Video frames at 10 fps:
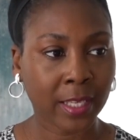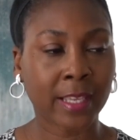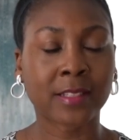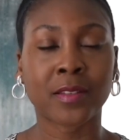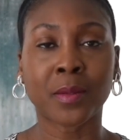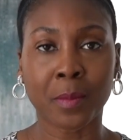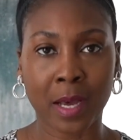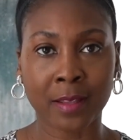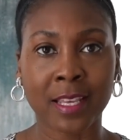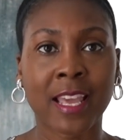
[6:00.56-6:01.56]
the end of the
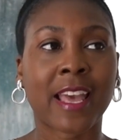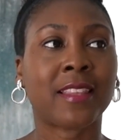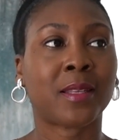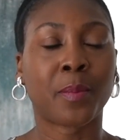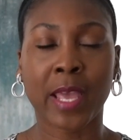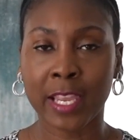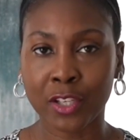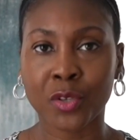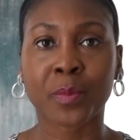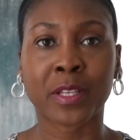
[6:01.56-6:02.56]
month and then
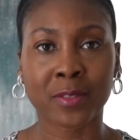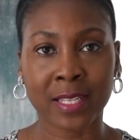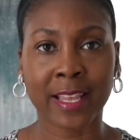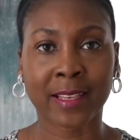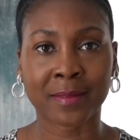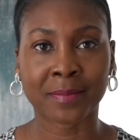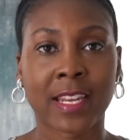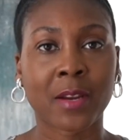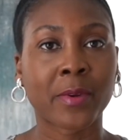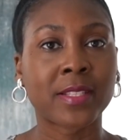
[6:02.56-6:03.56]
paying your bills late.
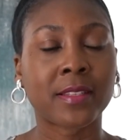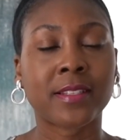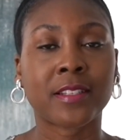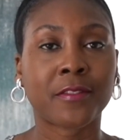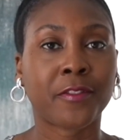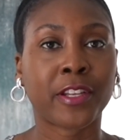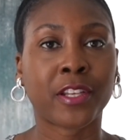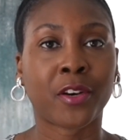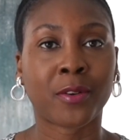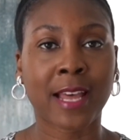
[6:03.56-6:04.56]
And I recently did a
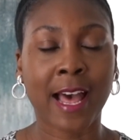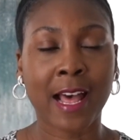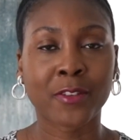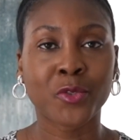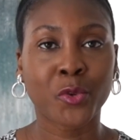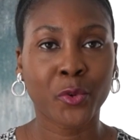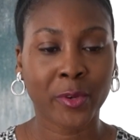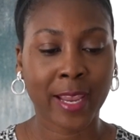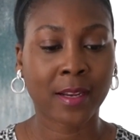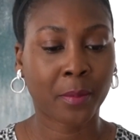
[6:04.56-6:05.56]
video on how to
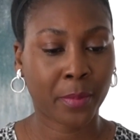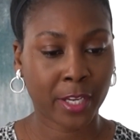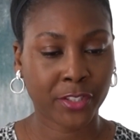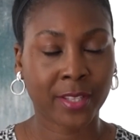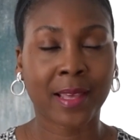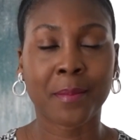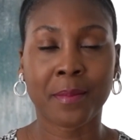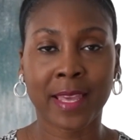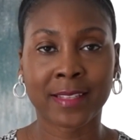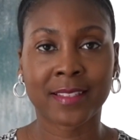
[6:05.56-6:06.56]
create a budget that
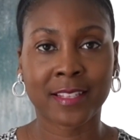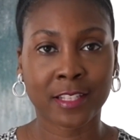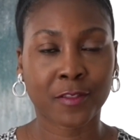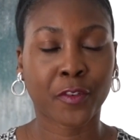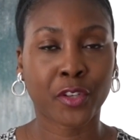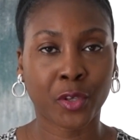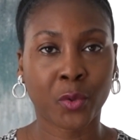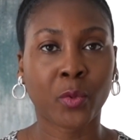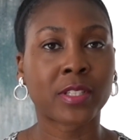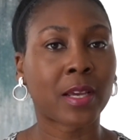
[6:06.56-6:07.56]
makes sense for
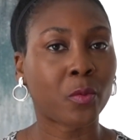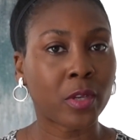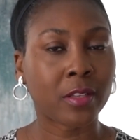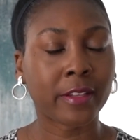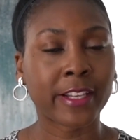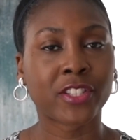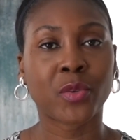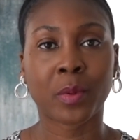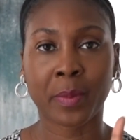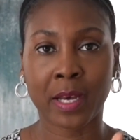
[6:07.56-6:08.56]
you, which I will link
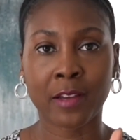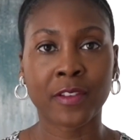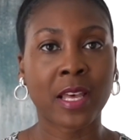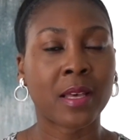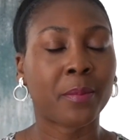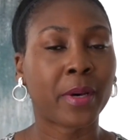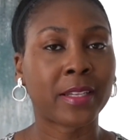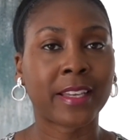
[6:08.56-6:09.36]
to above. But